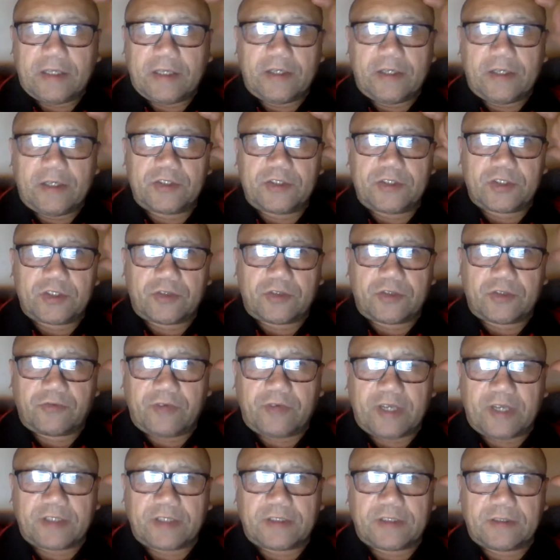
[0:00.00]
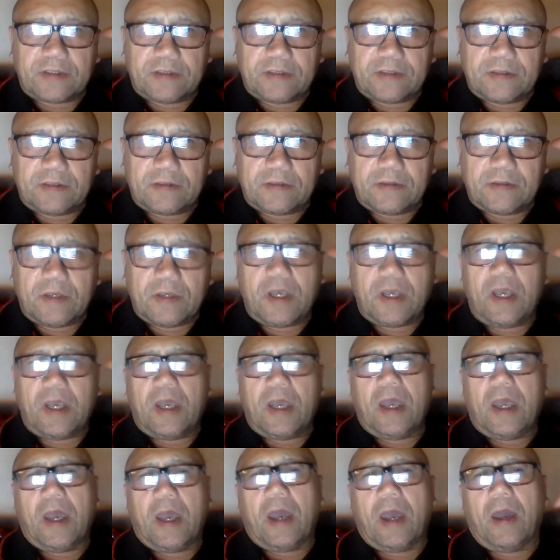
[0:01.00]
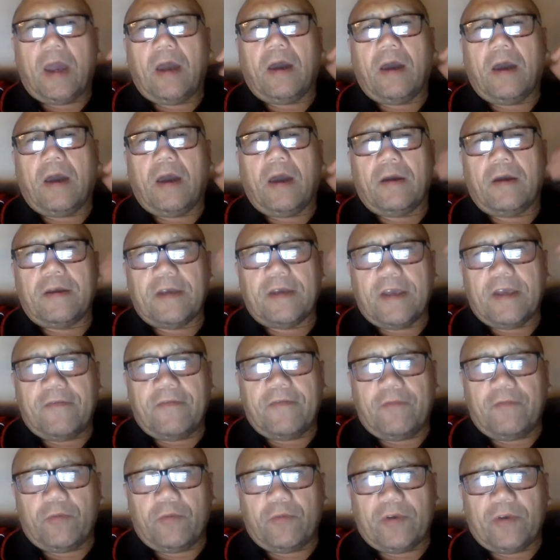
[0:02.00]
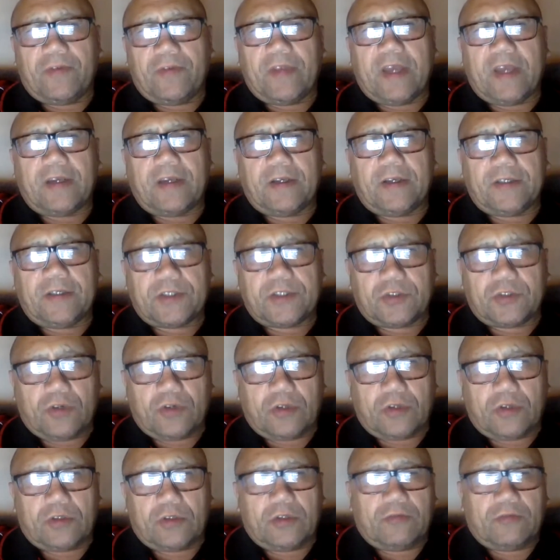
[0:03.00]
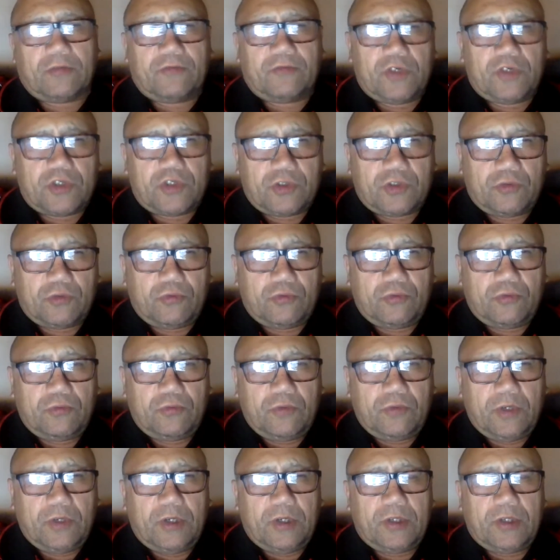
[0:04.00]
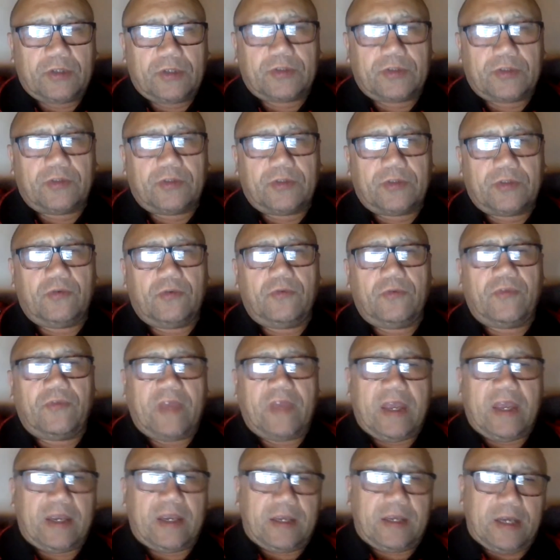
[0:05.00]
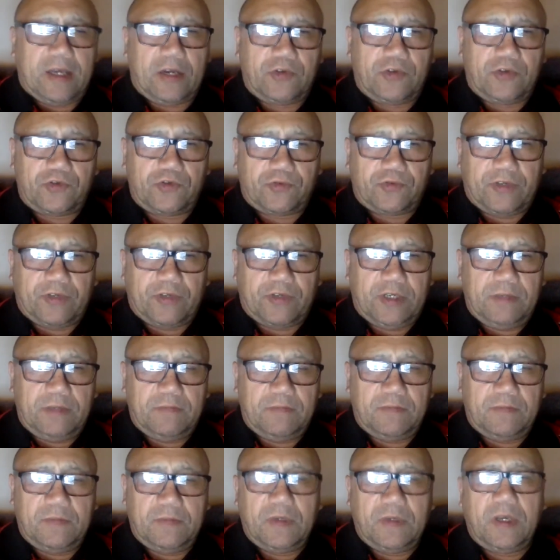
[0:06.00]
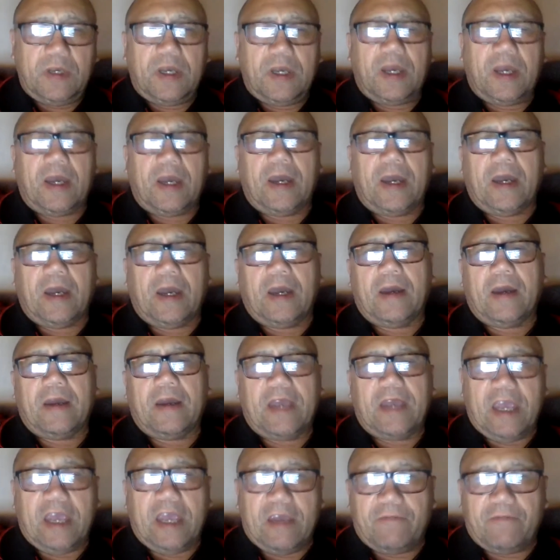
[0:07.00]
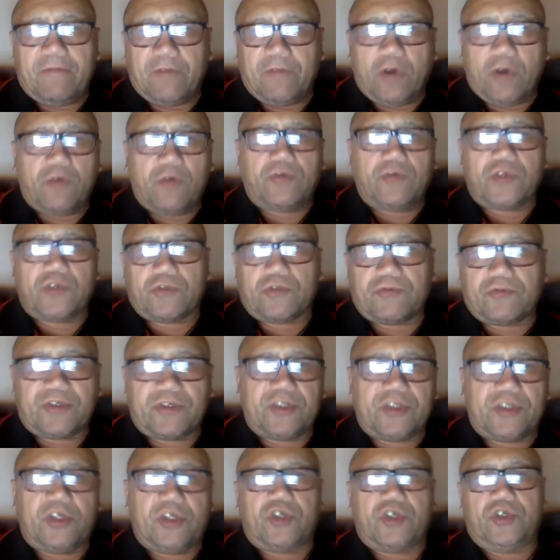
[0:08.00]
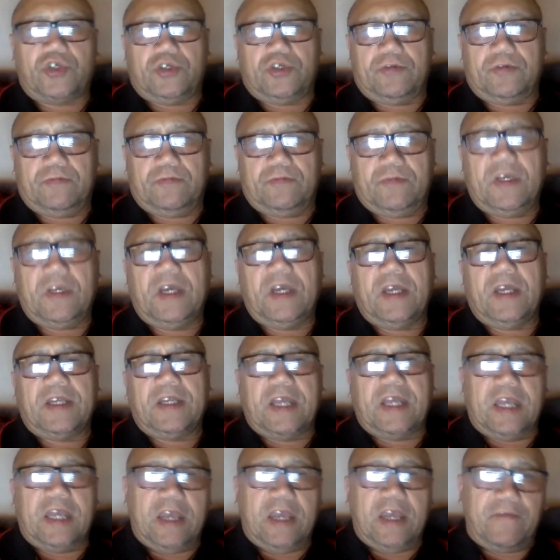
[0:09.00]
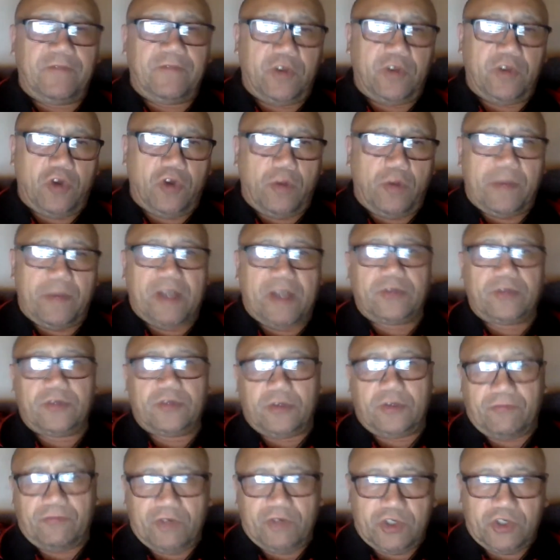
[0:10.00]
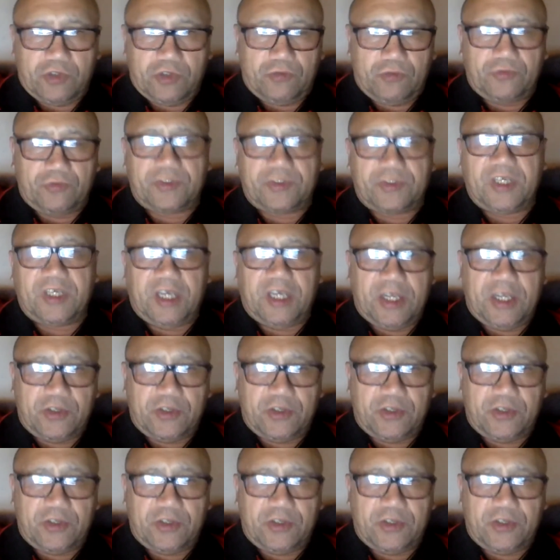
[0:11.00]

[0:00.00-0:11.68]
is correct. Everyone that is not original to that country have no jurisdiction. They have to go back to the originals to get